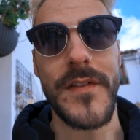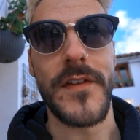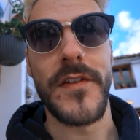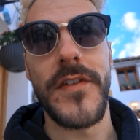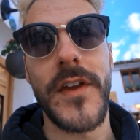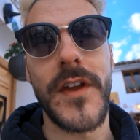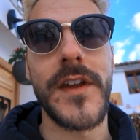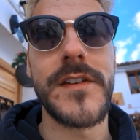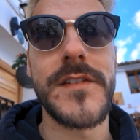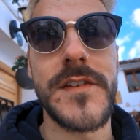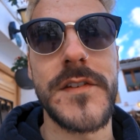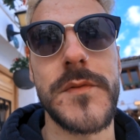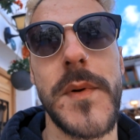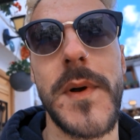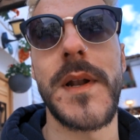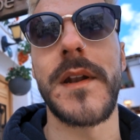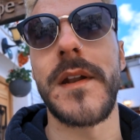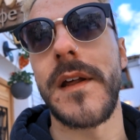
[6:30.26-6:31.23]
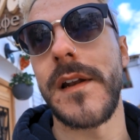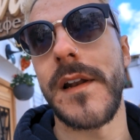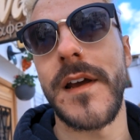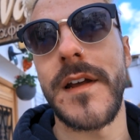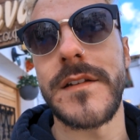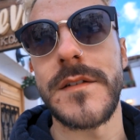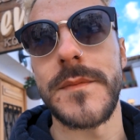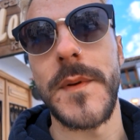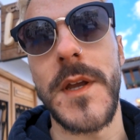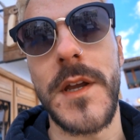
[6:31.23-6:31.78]
And the thing is as well, and I'd
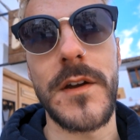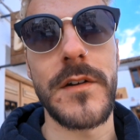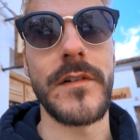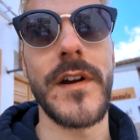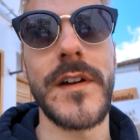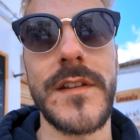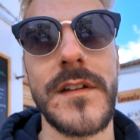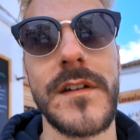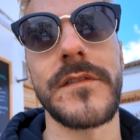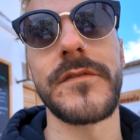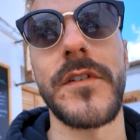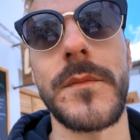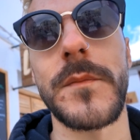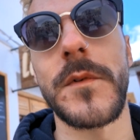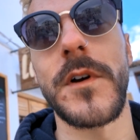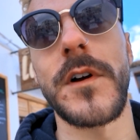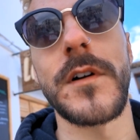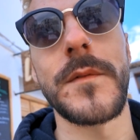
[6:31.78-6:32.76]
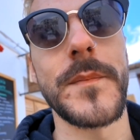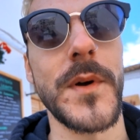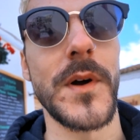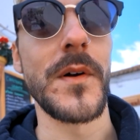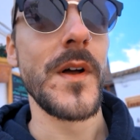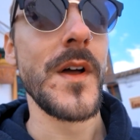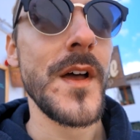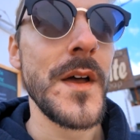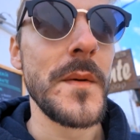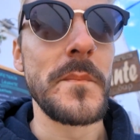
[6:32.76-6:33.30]
like to be corrected if I'm wrong, but
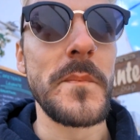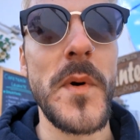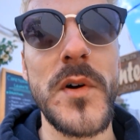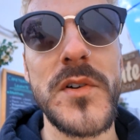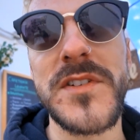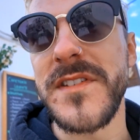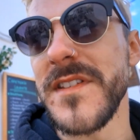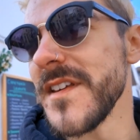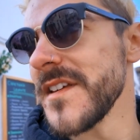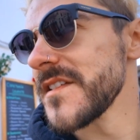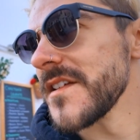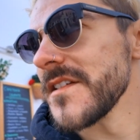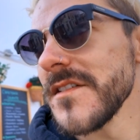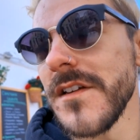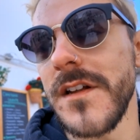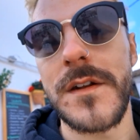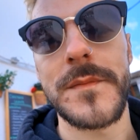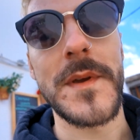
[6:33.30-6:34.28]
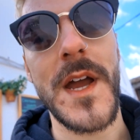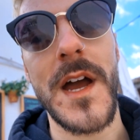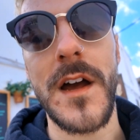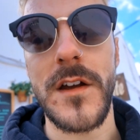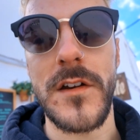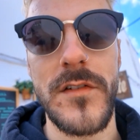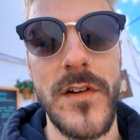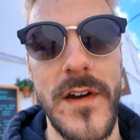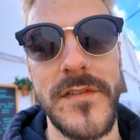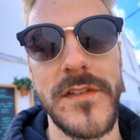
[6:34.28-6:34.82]
most of this isn't going to be
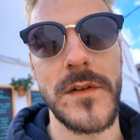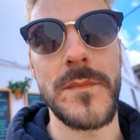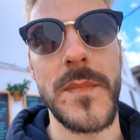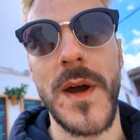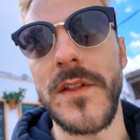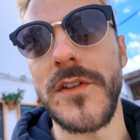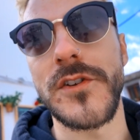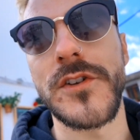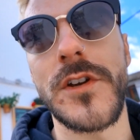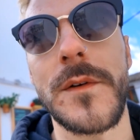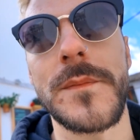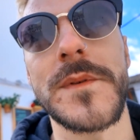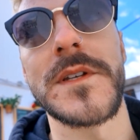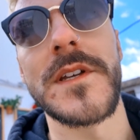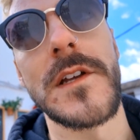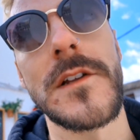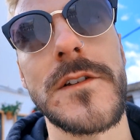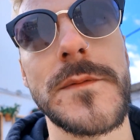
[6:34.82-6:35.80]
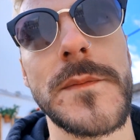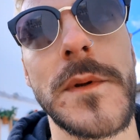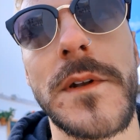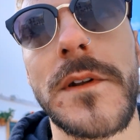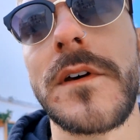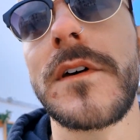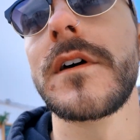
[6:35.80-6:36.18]
handcrafted by the shop salesman.